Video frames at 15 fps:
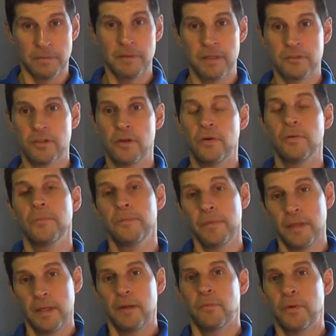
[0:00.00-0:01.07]
So
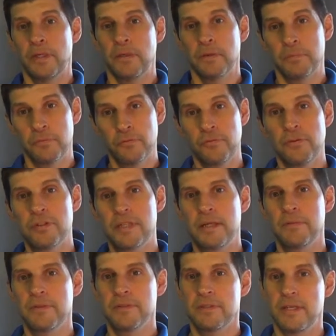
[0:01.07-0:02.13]
when you improve your
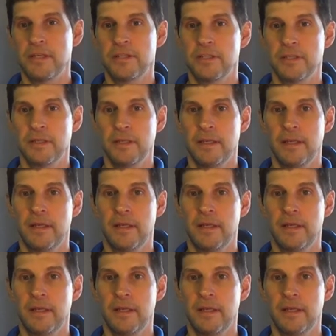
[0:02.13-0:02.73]
stabilization,